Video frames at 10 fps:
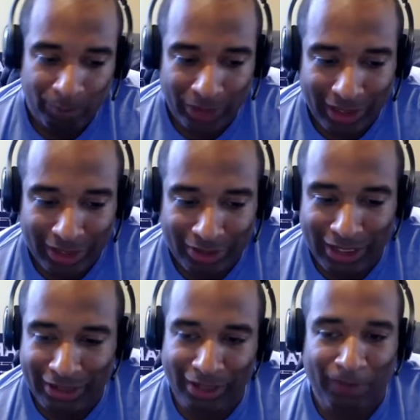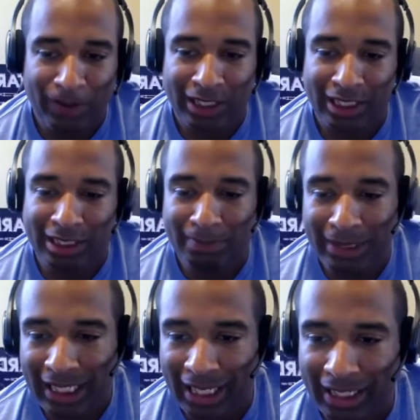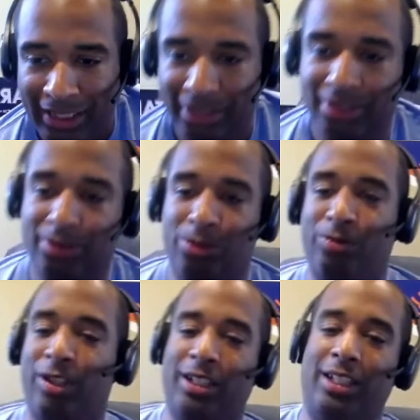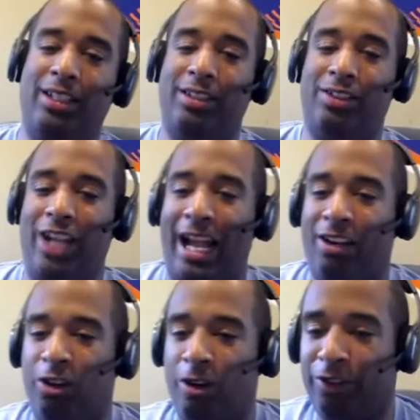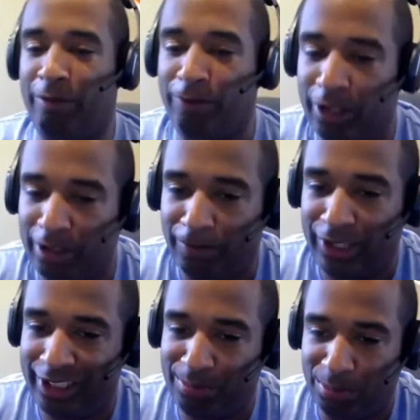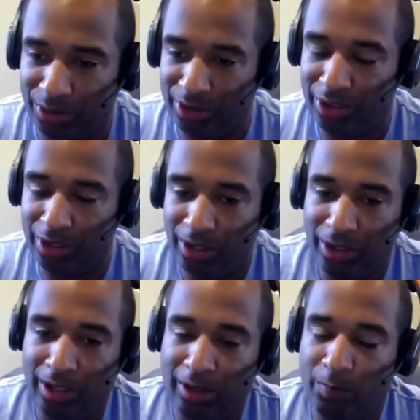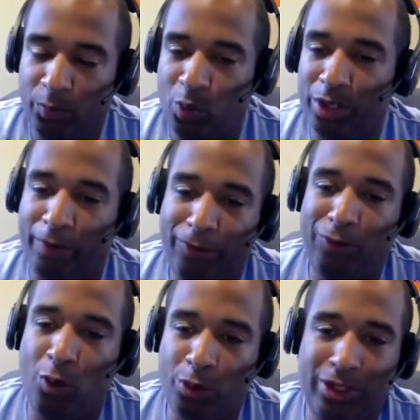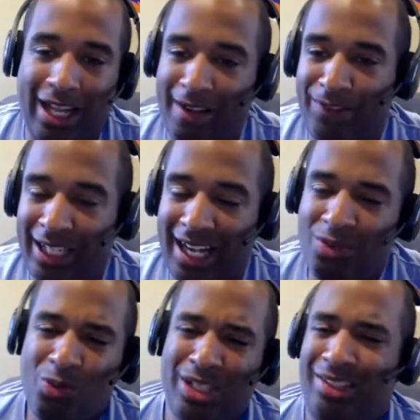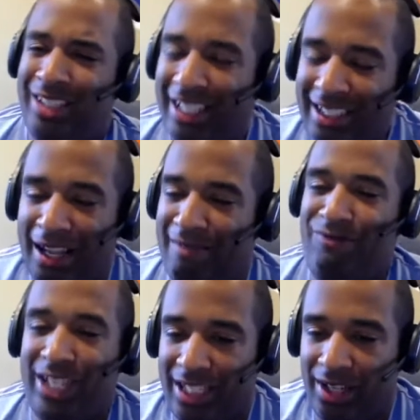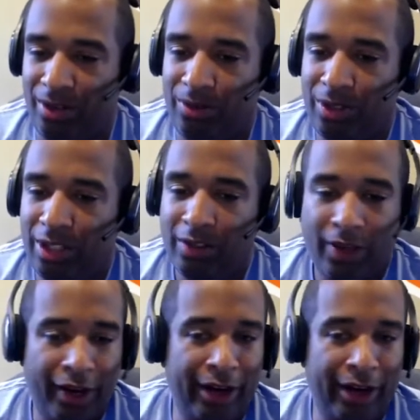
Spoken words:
is that the fucking meatheads or fucking jackoffs in fucking Facebook want to forward that I don't want to see that video. All right,